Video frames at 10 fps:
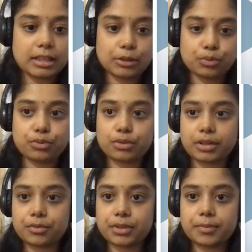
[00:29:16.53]
yellow
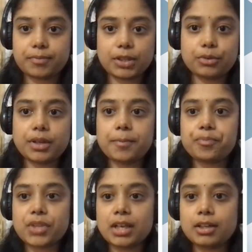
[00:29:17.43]
400.
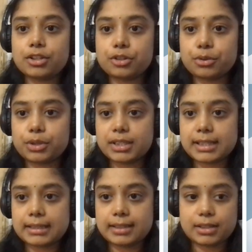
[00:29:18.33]
Okay, you
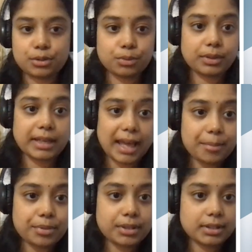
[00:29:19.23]
notice that there's no gap